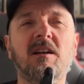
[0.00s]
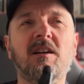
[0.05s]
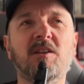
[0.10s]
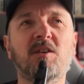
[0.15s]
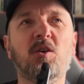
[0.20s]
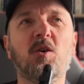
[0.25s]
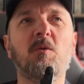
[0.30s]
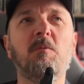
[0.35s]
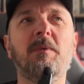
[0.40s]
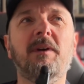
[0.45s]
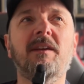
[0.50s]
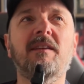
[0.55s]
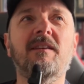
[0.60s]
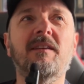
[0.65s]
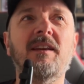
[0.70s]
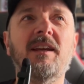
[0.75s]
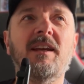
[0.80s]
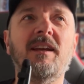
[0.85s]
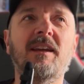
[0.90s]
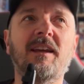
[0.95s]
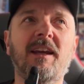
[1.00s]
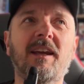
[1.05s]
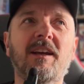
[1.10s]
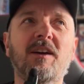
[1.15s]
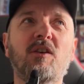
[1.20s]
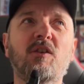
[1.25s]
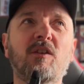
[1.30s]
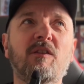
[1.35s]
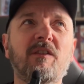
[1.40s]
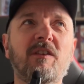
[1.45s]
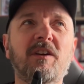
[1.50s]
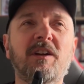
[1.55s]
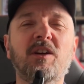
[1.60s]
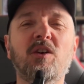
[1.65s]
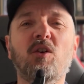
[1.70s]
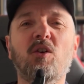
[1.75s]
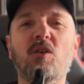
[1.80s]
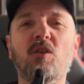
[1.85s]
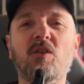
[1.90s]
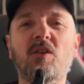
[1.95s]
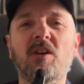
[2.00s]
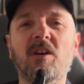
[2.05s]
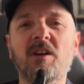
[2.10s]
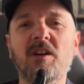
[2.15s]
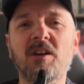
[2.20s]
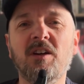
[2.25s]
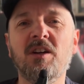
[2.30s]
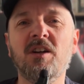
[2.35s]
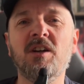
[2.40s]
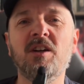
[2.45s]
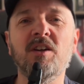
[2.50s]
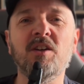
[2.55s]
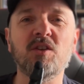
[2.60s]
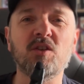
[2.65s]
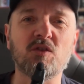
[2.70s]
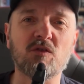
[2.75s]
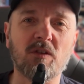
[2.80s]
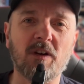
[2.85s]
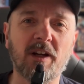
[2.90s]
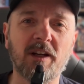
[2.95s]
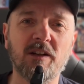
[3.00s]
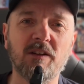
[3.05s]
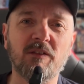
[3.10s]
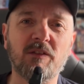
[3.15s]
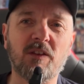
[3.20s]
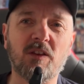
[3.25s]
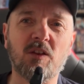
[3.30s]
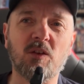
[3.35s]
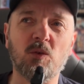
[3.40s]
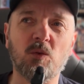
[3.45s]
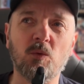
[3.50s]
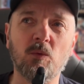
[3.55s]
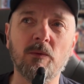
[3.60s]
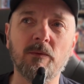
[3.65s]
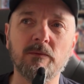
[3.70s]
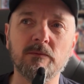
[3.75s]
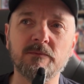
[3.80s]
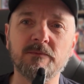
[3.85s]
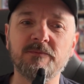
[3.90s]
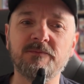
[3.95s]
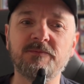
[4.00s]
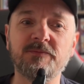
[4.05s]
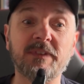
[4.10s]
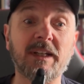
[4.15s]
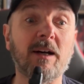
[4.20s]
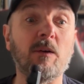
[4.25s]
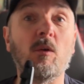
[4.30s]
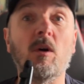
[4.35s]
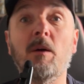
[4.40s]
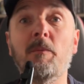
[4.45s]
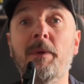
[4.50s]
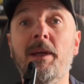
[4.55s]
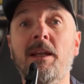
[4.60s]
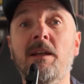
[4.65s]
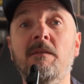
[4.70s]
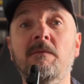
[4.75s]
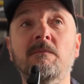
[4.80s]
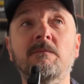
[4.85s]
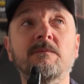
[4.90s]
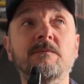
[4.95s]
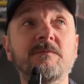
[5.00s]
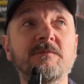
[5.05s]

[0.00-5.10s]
and got me thinking on a very odd train of thought. Now, I'm in